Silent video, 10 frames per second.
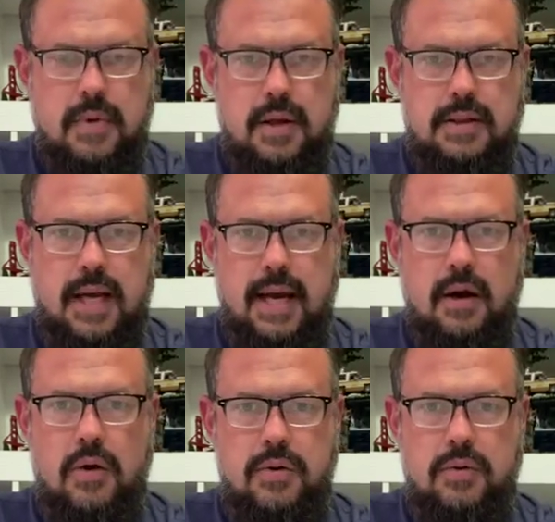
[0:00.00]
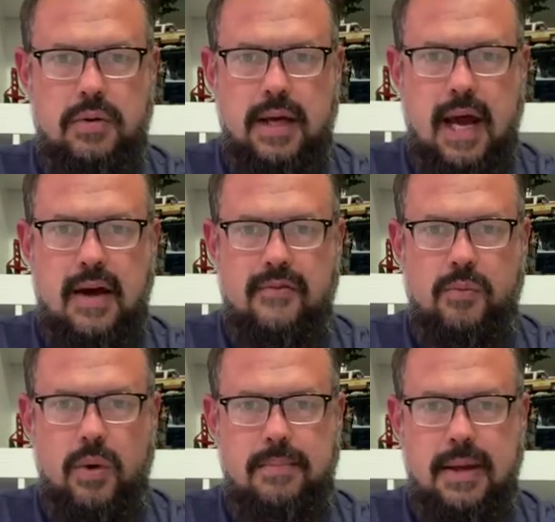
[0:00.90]
Saying, oh, you only
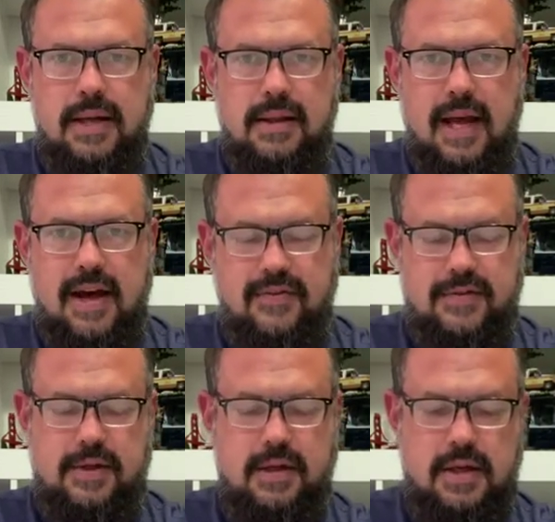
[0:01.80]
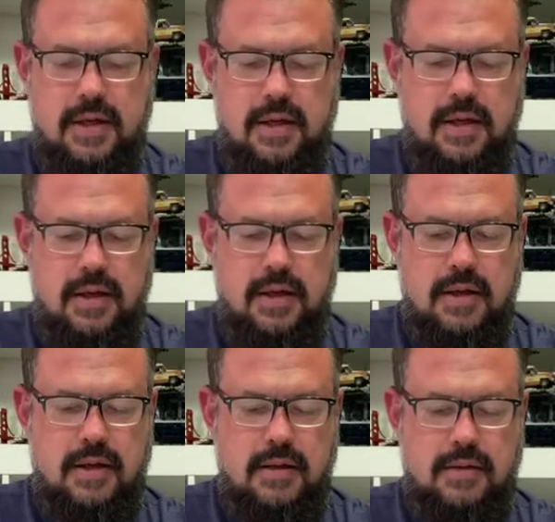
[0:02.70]
have 1 minute left
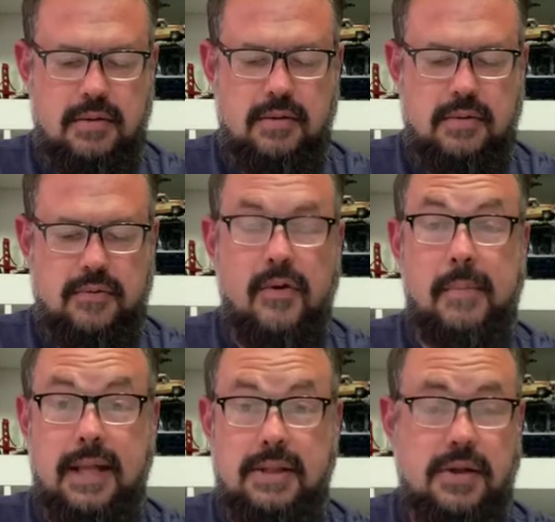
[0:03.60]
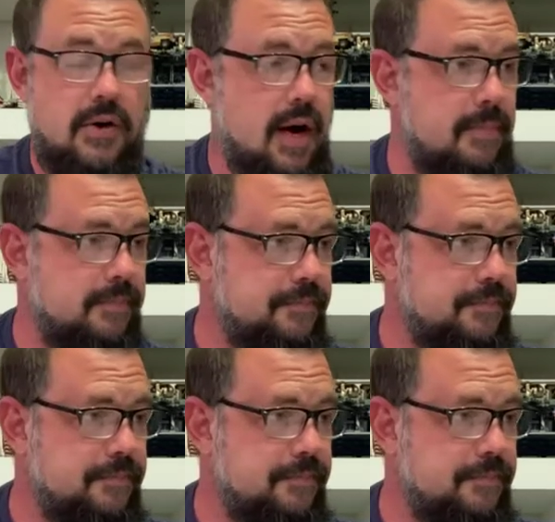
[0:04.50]
from Instagram.